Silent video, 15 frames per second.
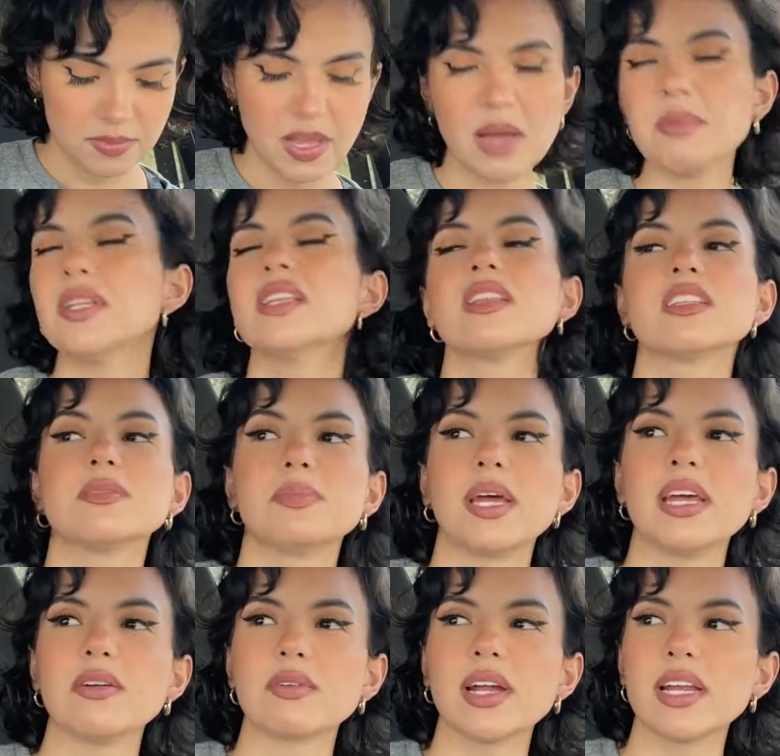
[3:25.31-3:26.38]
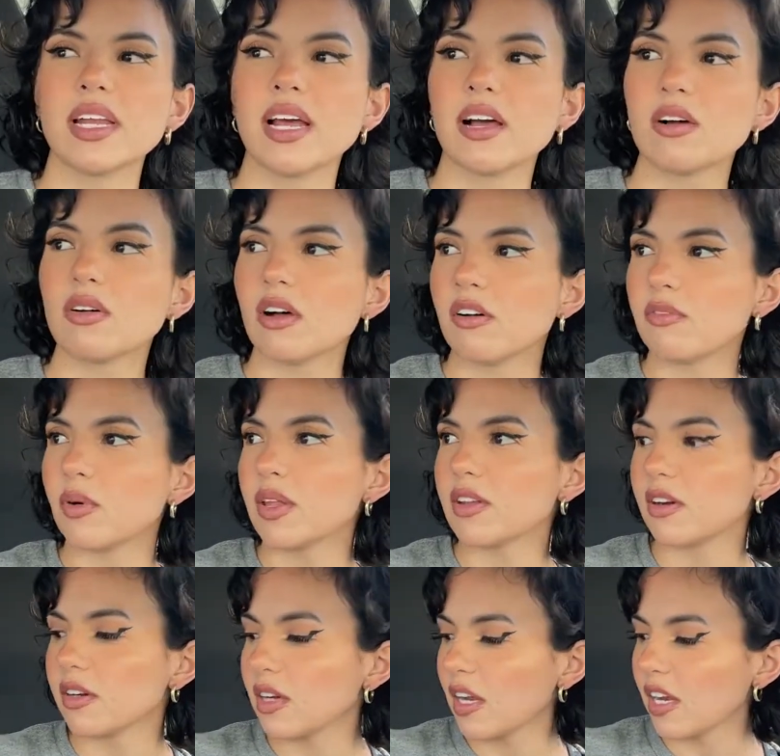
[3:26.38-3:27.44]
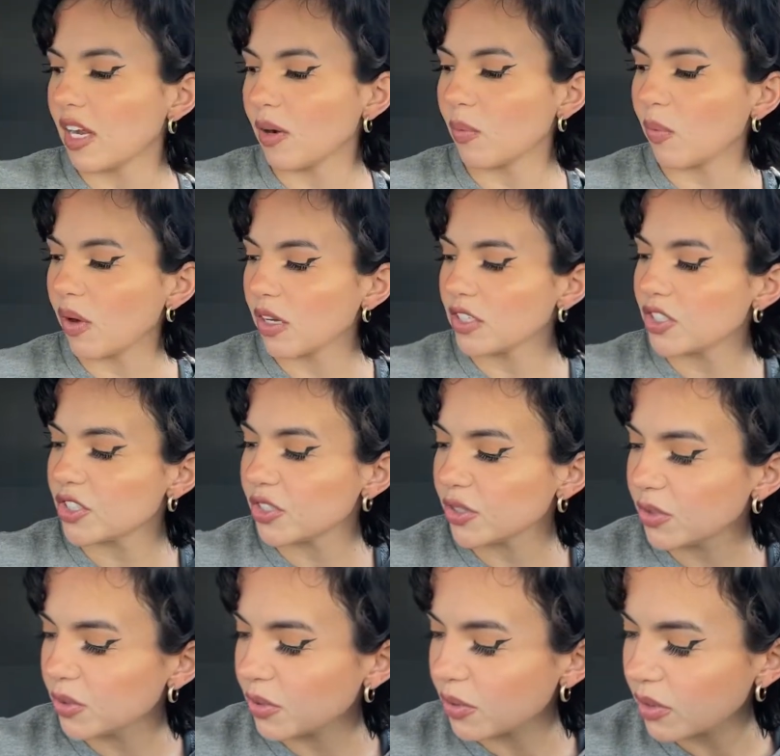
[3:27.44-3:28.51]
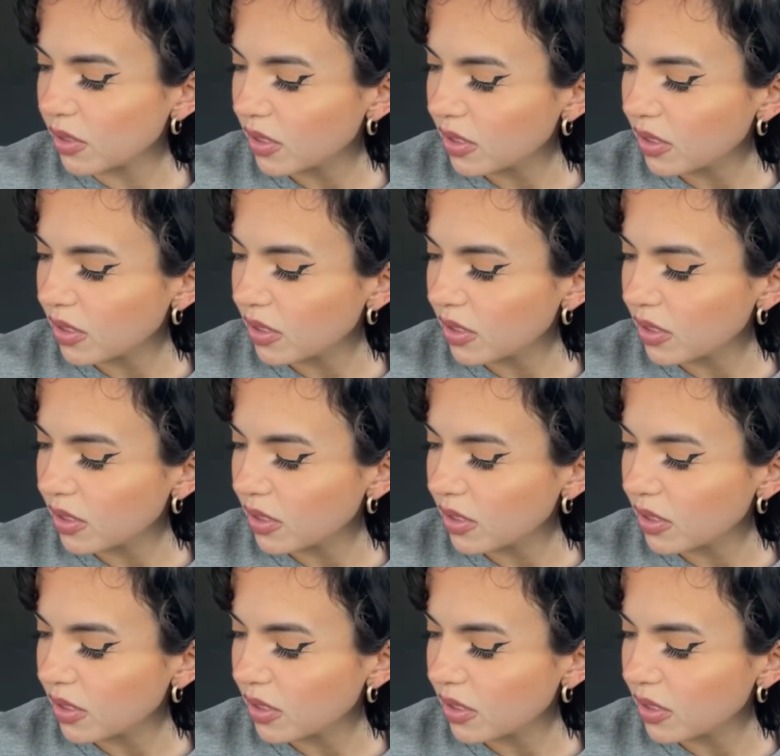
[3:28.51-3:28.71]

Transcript: I'm in the debate right now of whether or not I want to,